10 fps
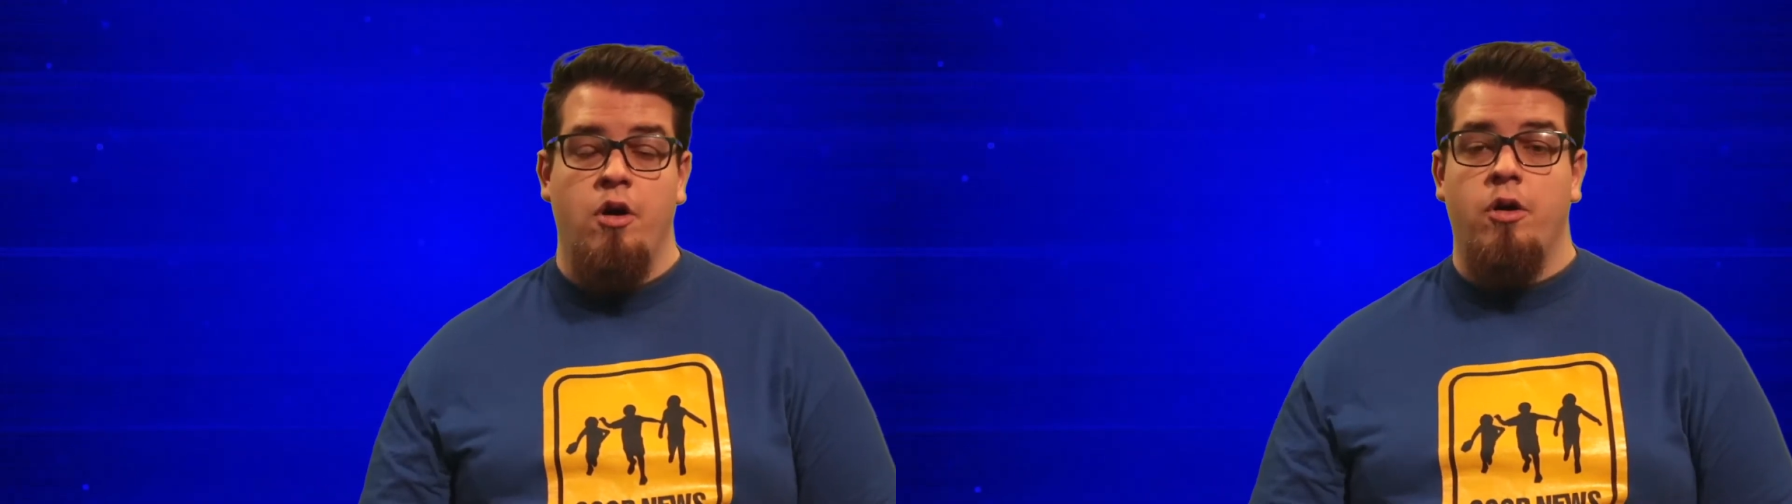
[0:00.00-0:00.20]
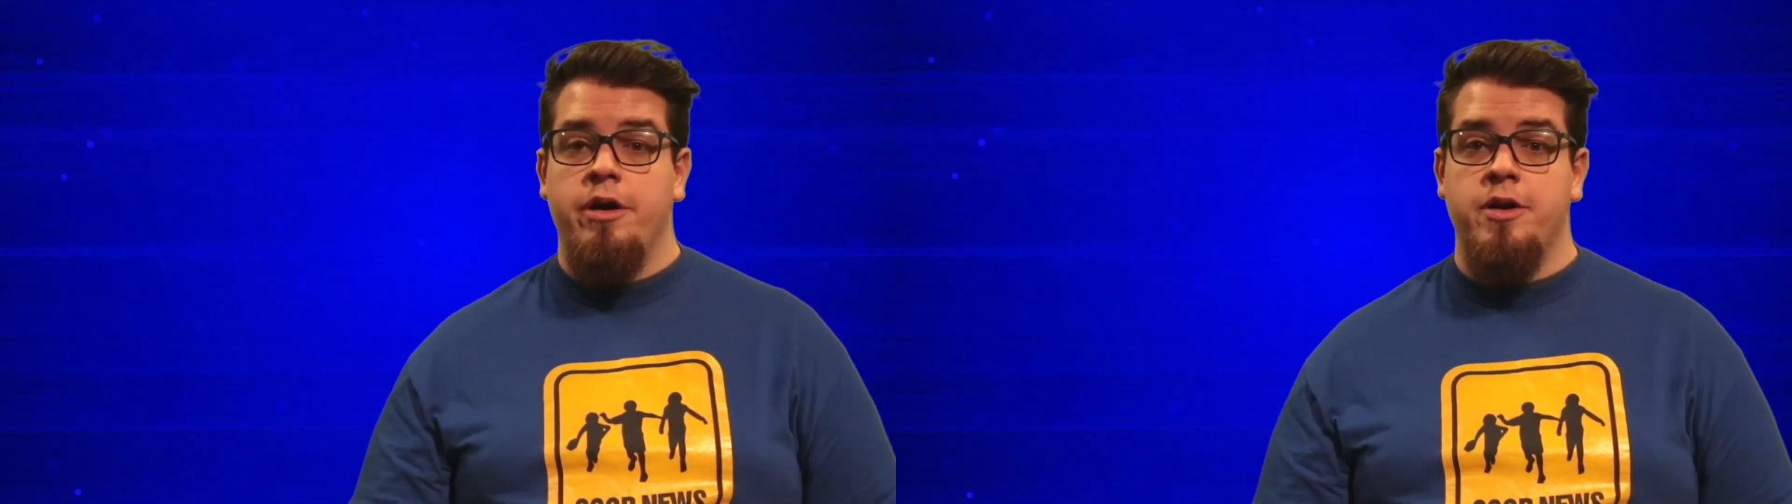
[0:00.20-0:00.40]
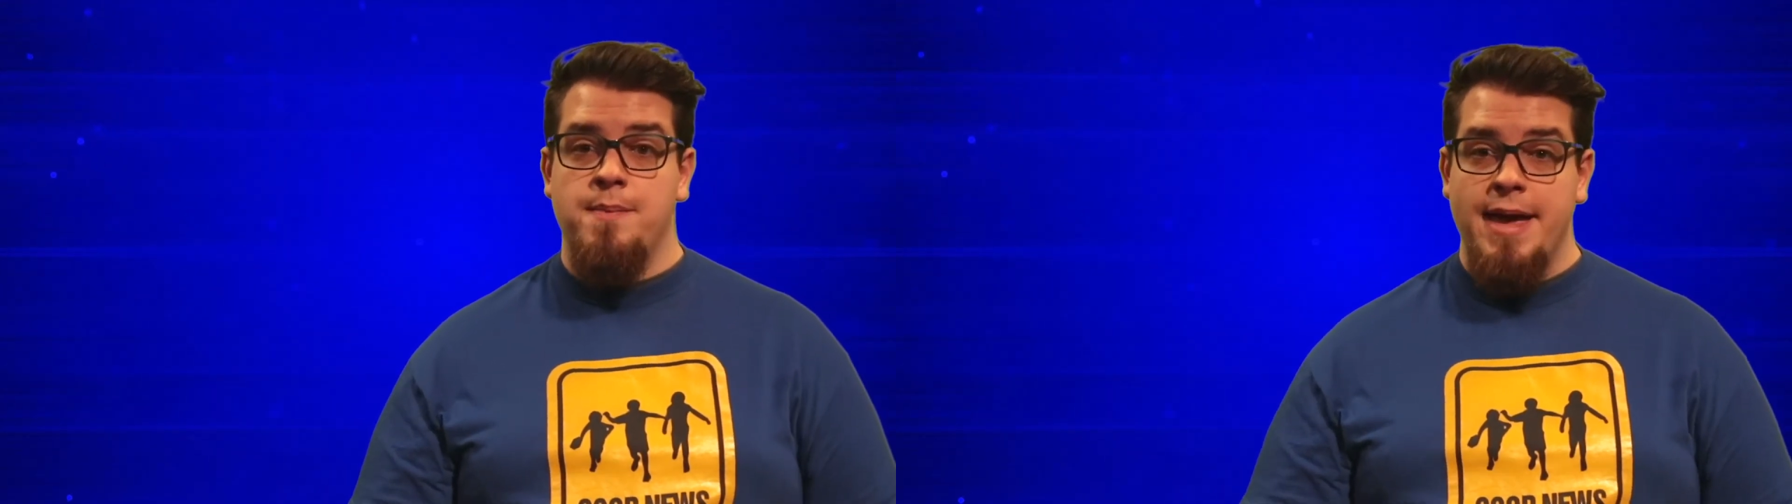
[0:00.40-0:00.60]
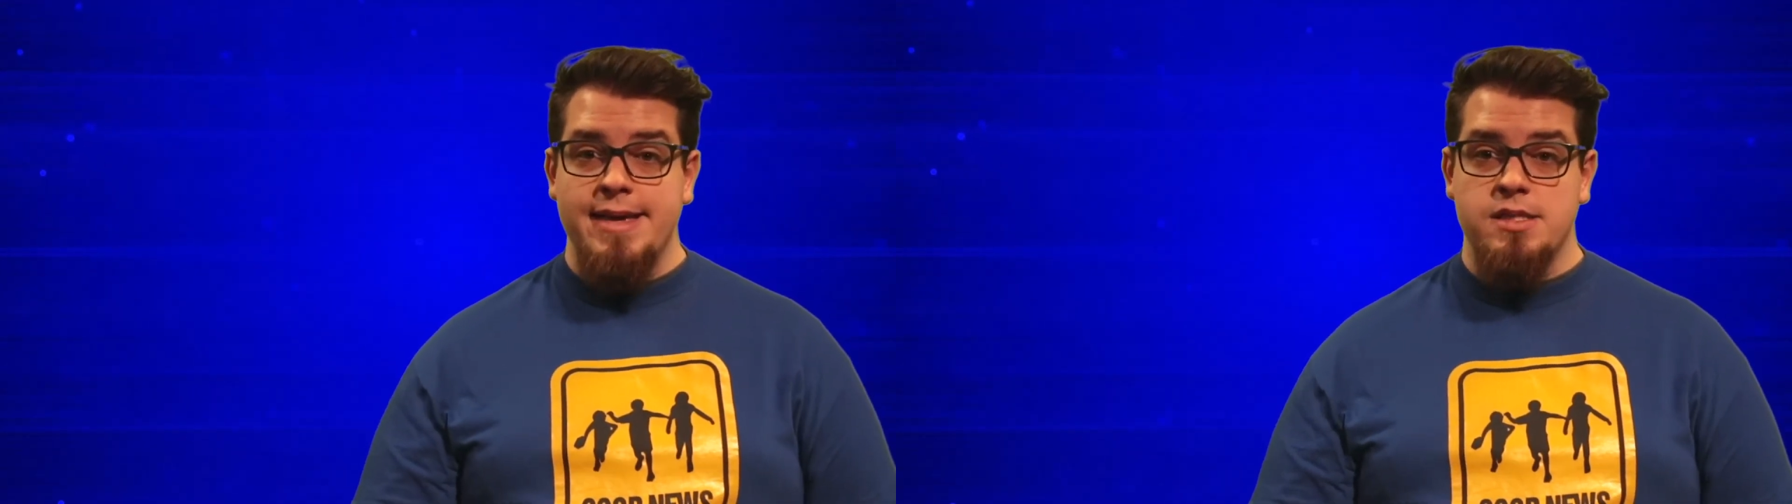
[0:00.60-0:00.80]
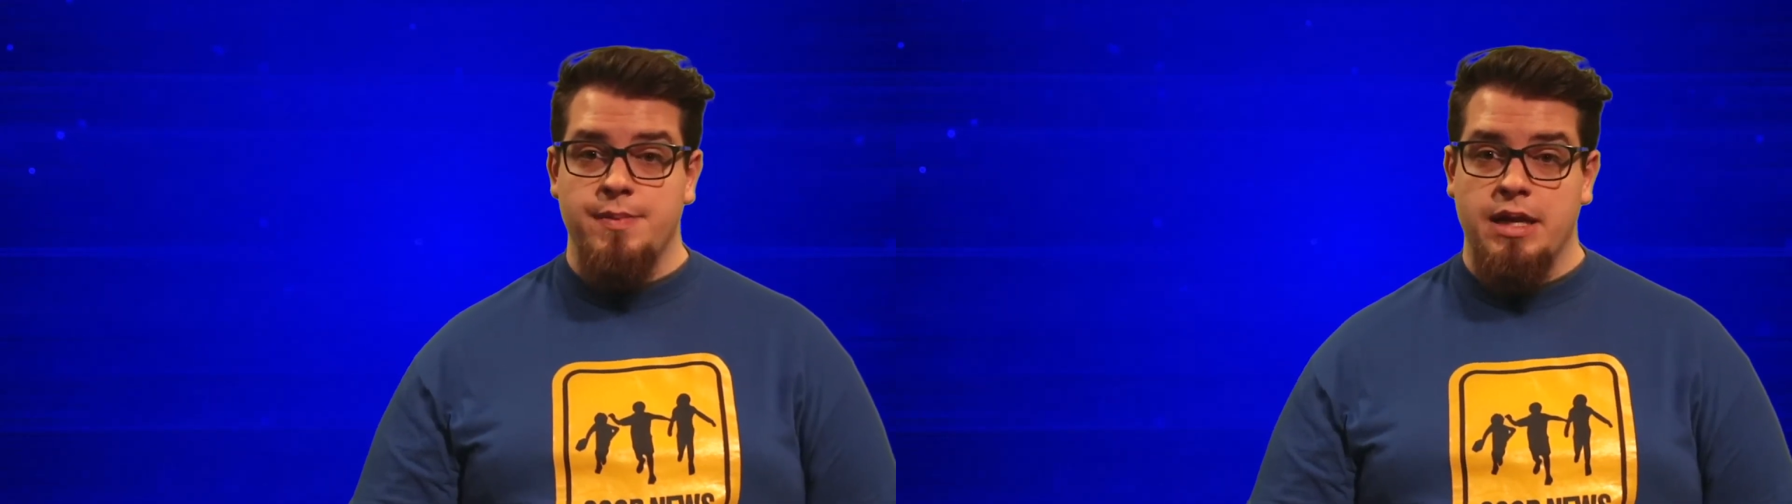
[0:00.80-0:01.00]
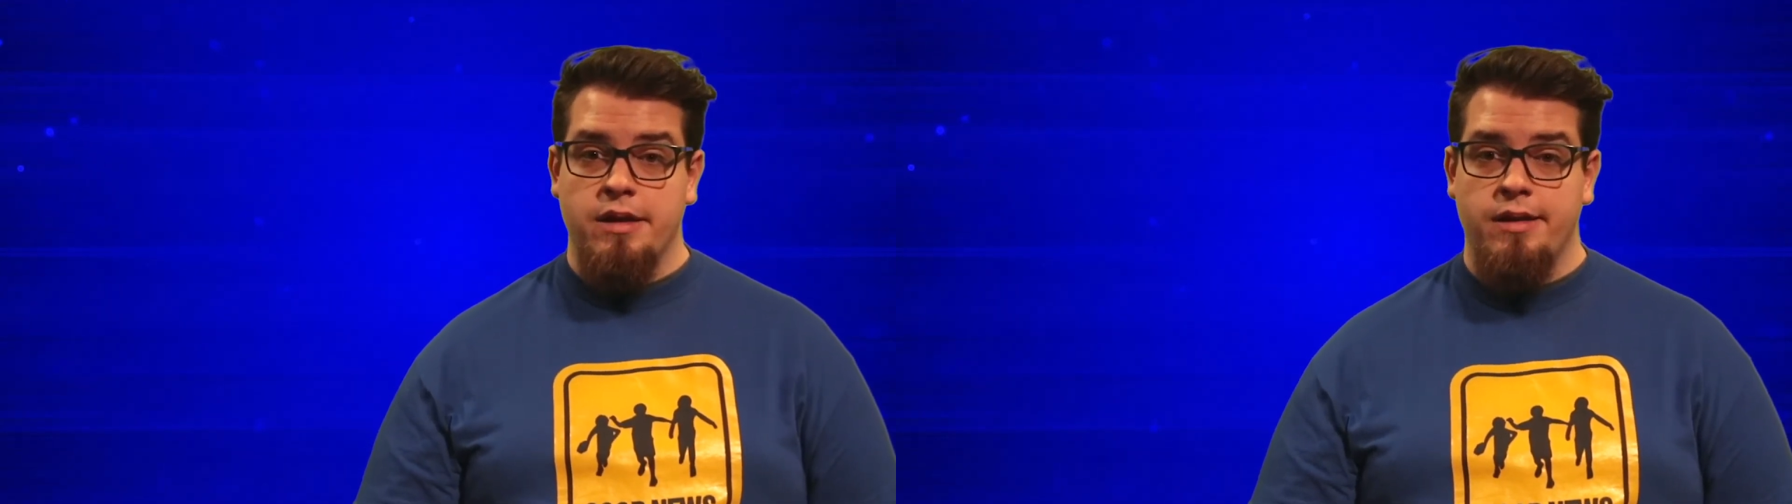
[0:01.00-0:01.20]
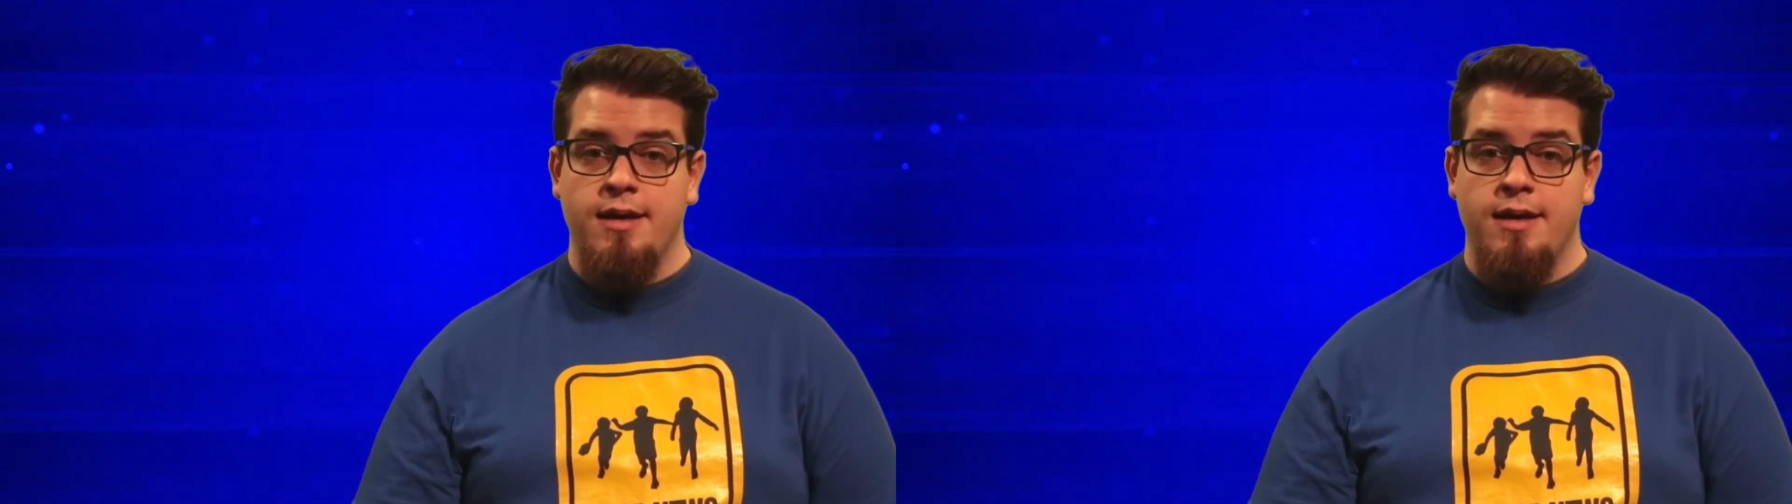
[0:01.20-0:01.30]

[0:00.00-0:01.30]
or in your basement.